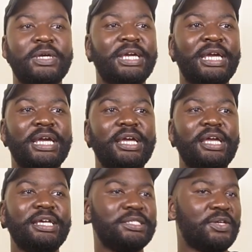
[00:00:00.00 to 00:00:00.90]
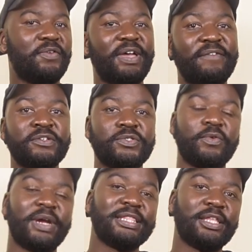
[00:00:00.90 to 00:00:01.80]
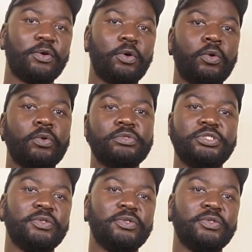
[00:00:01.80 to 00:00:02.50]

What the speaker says: where instead of having to write the code,